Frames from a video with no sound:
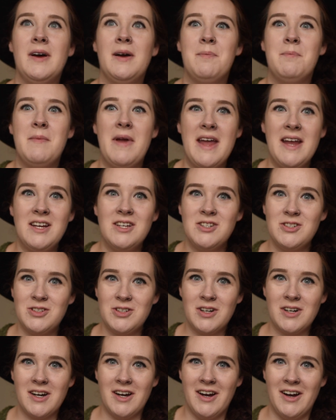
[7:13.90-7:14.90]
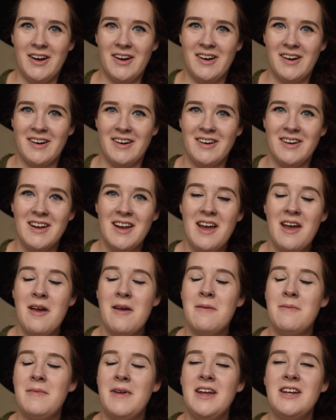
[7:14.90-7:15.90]
make sure
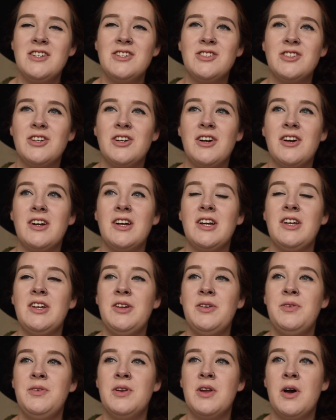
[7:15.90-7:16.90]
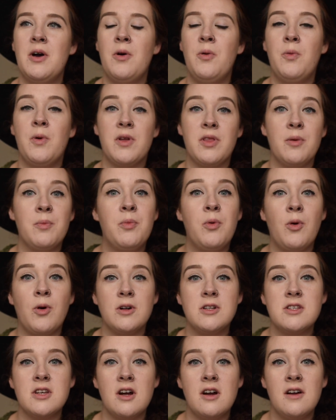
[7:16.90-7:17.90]
you know where the
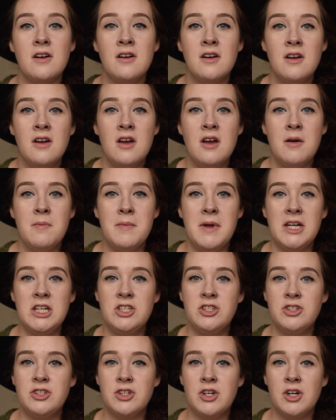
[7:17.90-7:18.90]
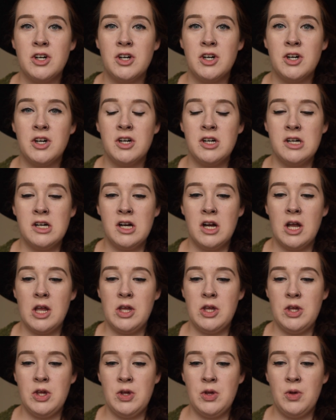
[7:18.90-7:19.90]
ports are. Make sure
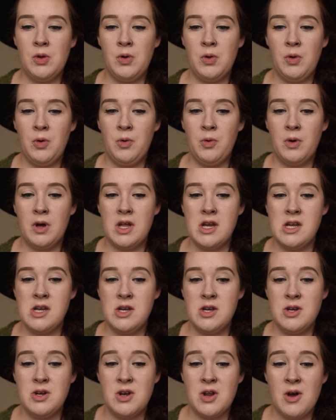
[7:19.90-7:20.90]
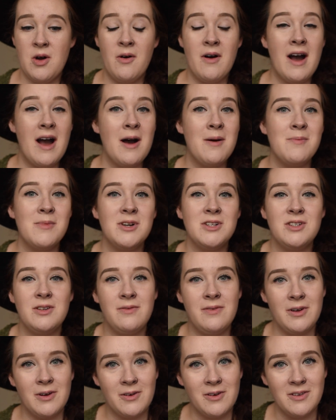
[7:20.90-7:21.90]
you know how much
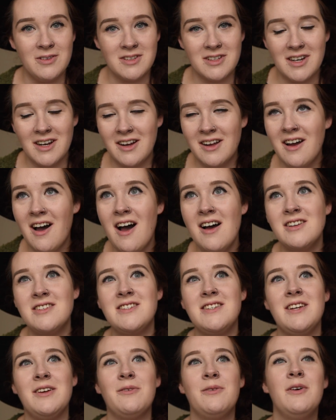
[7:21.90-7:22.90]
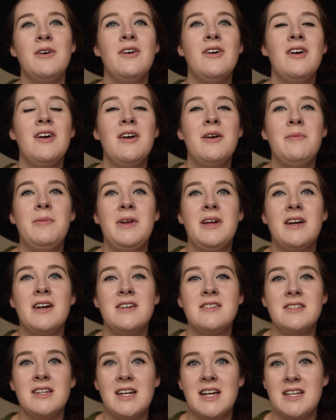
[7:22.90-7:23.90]
your vehicle is going to cost you.
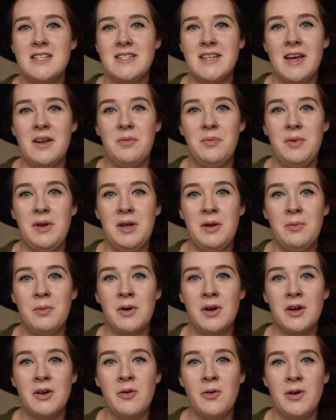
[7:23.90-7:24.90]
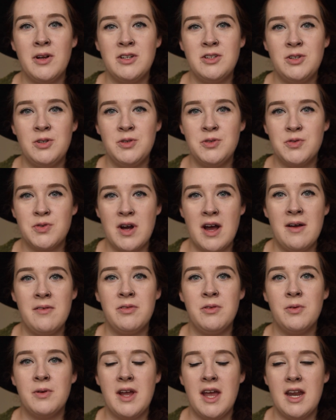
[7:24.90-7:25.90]
Because like I said, we were going to
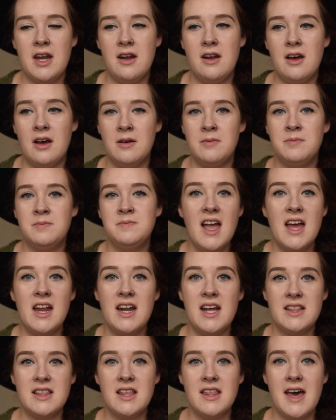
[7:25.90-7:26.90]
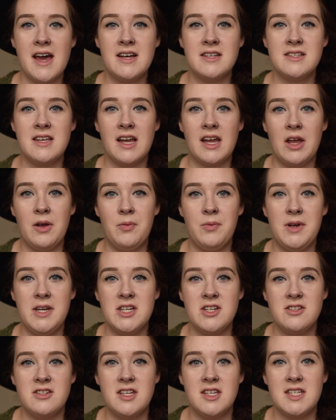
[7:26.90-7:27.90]
drive through Canada, and at the last second,
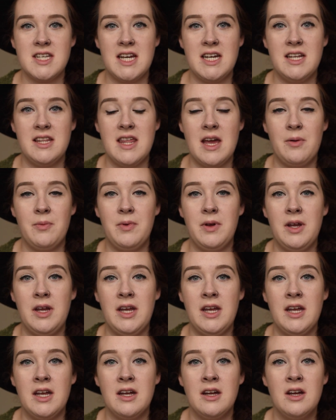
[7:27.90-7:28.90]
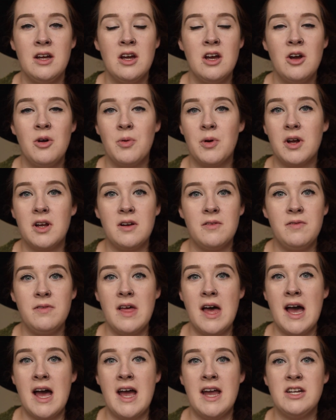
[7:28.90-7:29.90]
we just decided that we were going to
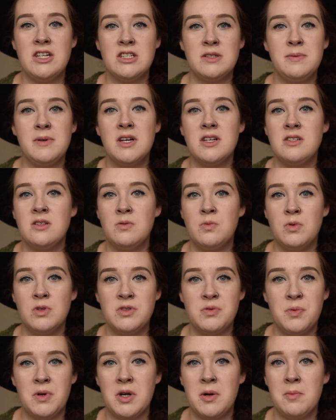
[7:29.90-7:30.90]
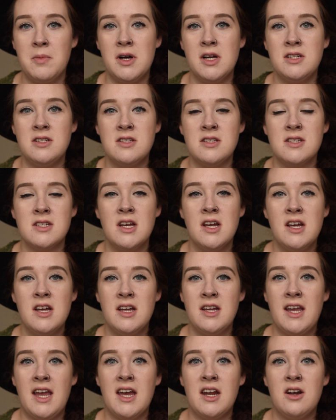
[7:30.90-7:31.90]
fly just because it was winter months.
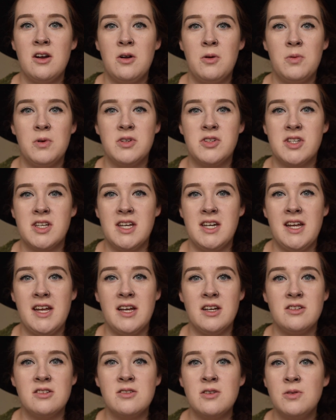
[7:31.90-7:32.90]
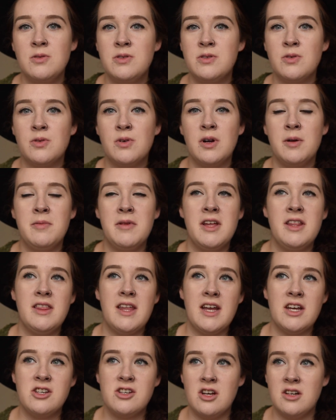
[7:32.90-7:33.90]
Canada was getting a snowstorm and
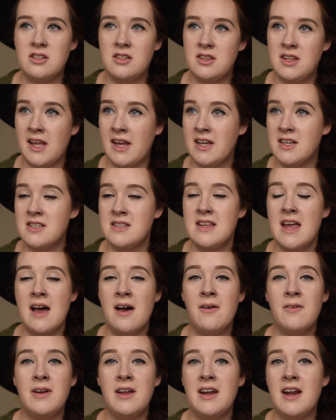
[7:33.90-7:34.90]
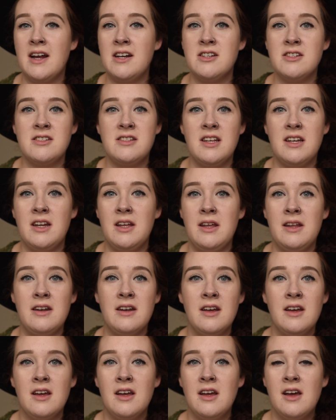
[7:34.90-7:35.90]
they shut things down, and I just didn't,
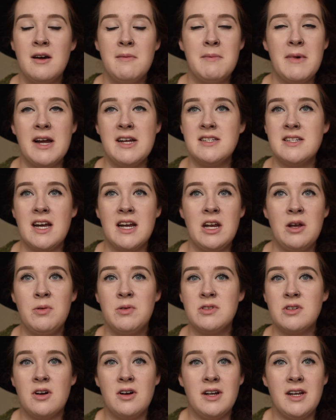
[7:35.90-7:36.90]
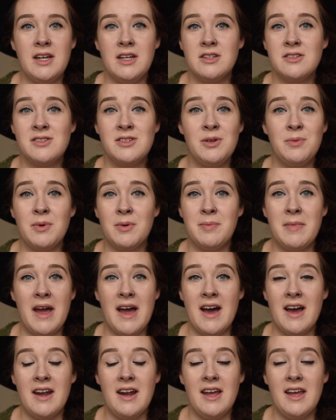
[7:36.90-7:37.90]
my anxiety was already super
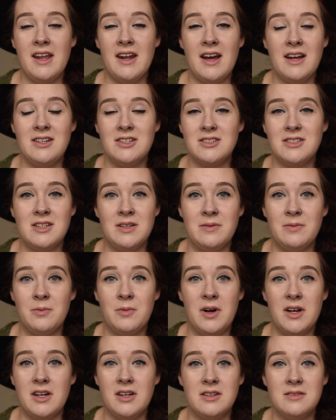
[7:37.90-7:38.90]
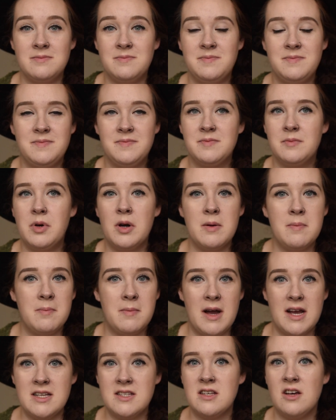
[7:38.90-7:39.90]
bad, and I just didn't want to put
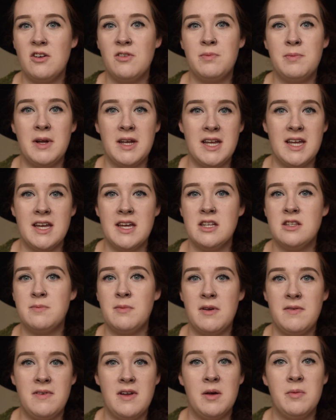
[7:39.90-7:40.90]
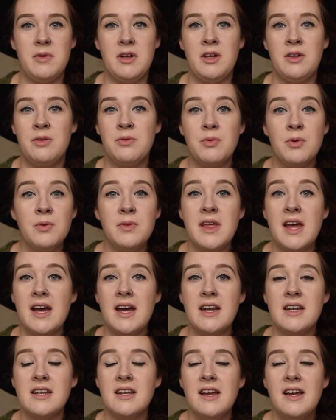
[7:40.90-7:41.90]
myself, my kids, my family through
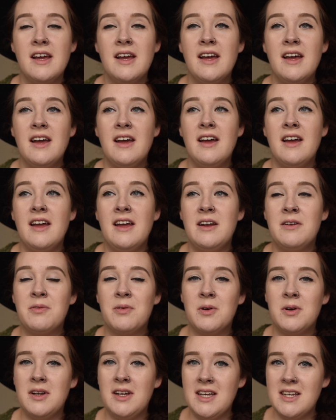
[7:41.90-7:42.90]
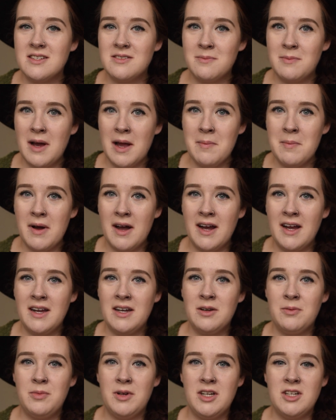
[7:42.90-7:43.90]
that. And for an ease of my
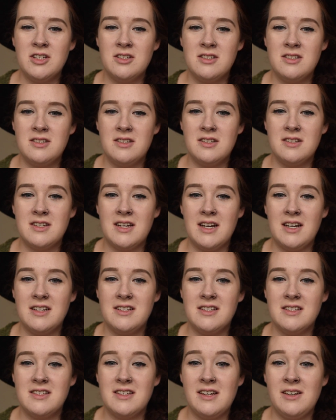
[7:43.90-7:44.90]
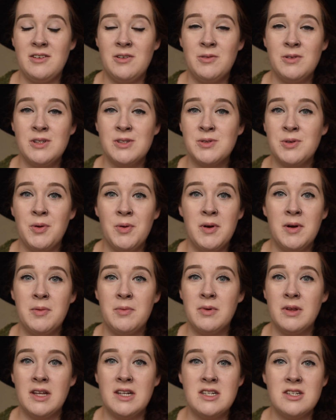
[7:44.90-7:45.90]
mind, we just decided to say, screw
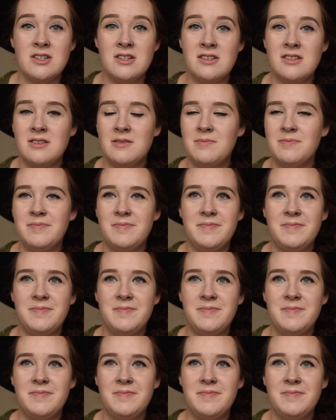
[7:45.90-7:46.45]
it. Well, let's just,